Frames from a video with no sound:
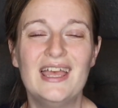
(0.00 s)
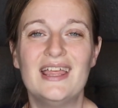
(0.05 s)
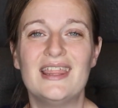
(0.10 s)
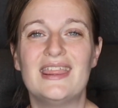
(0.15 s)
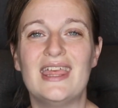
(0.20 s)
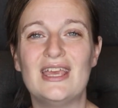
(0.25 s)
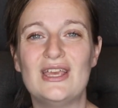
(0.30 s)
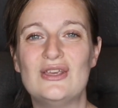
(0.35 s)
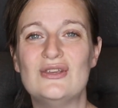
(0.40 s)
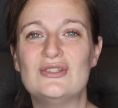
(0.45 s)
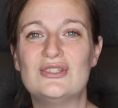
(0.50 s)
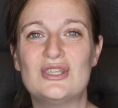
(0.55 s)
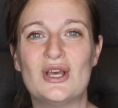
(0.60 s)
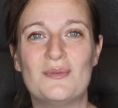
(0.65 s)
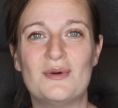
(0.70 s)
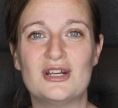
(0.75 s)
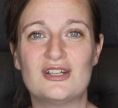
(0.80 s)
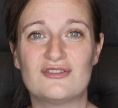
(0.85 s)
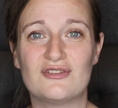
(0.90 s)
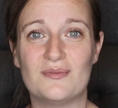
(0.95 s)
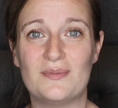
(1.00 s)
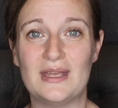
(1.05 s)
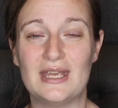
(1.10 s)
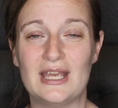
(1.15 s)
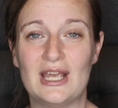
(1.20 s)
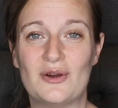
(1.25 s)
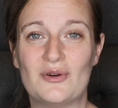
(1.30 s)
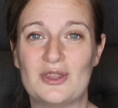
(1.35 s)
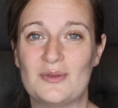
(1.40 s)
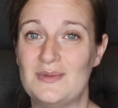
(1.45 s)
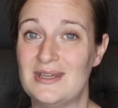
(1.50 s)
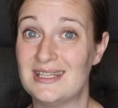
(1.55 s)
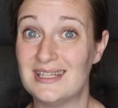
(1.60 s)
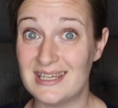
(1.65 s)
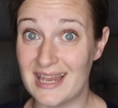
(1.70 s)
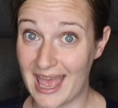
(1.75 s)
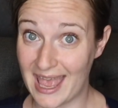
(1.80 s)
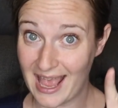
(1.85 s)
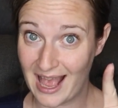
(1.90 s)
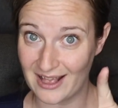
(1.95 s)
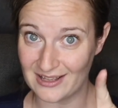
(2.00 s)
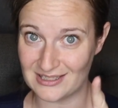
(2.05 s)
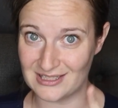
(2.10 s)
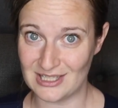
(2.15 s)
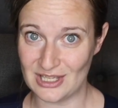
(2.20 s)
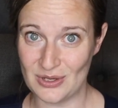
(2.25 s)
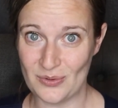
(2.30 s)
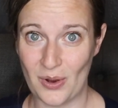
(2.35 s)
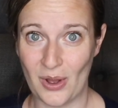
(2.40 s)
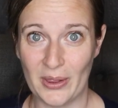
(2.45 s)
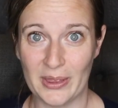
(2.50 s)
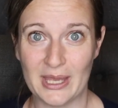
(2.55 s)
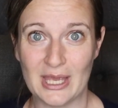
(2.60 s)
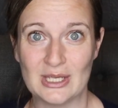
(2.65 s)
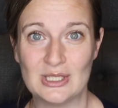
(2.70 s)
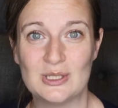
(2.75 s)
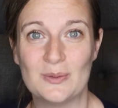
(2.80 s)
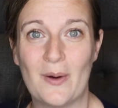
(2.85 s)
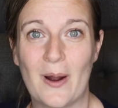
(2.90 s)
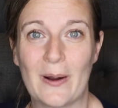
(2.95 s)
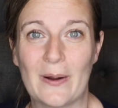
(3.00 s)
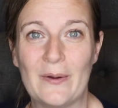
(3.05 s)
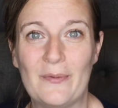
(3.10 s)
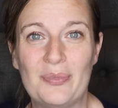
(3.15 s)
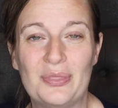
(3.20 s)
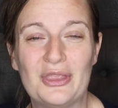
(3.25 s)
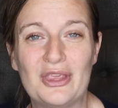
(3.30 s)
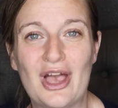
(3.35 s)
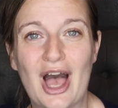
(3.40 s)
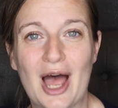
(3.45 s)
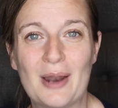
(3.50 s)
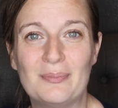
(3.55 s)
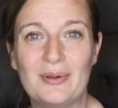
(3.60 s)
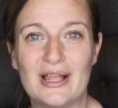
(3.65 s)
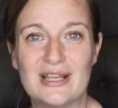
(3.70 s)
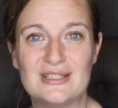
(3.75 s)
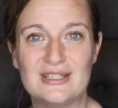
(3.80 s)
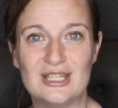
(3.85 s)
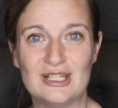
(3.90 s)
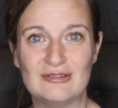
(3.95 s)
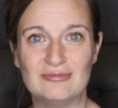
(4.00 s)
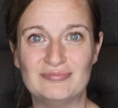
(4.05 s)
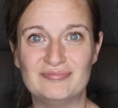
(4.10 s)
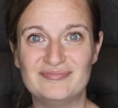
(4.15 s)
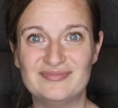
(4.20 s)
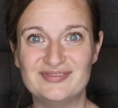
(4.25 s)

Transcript: Thank you so much for being here with me today. I'll see you all again tomorrow. God bless you.